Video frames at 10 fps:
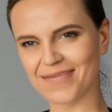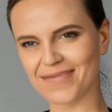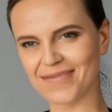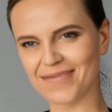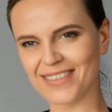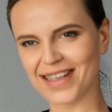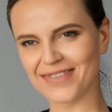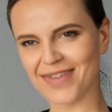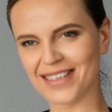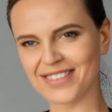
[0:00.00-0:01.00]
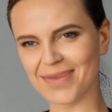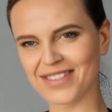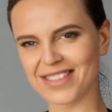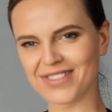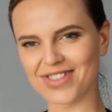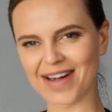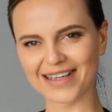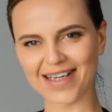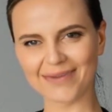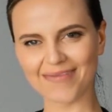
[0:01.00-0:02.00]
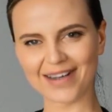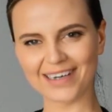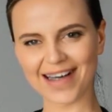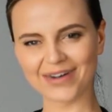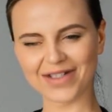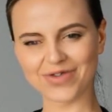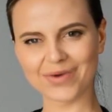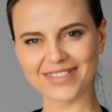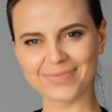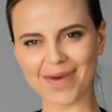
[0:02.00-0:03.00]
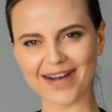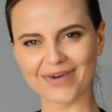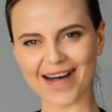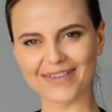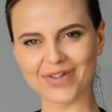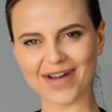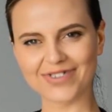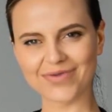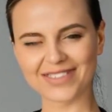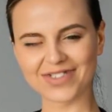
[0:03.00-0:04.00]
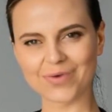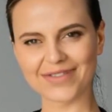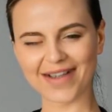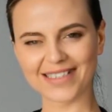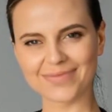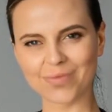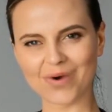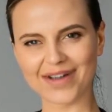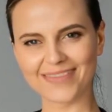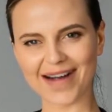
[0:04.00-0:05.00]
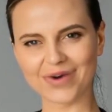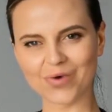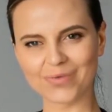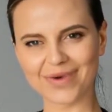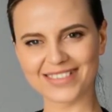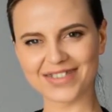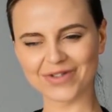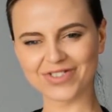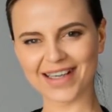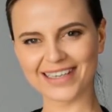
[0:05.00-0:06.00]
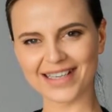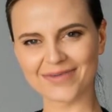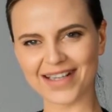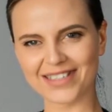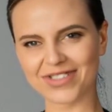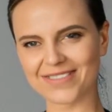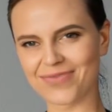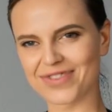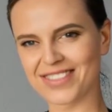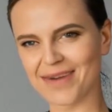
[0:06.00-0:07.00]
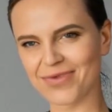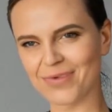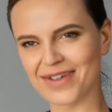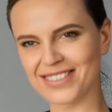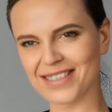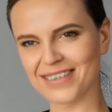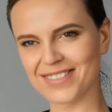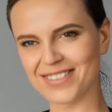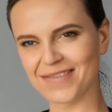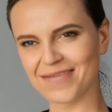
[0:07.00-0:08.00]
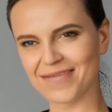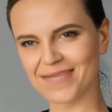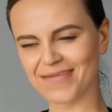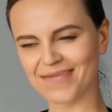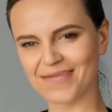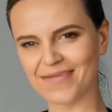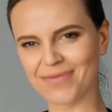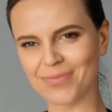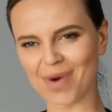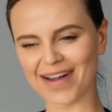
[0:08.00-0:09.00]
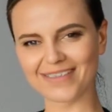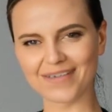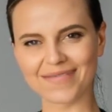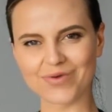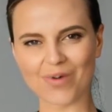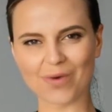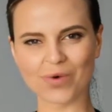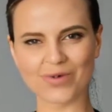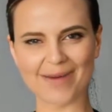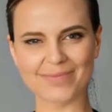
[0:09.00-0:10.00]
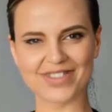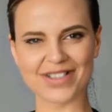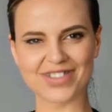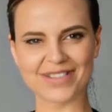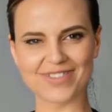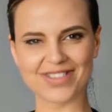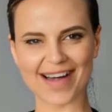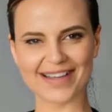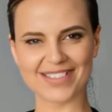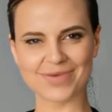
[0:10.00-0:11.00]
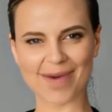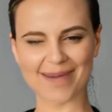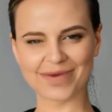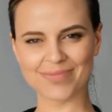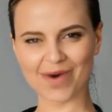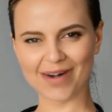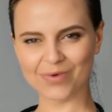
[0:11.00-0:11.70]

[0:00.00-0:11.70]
The advancements in China are likely to inspire other countries to invest more in medical research and innovation for several reasons. 1. Global competition. China's rapid progress in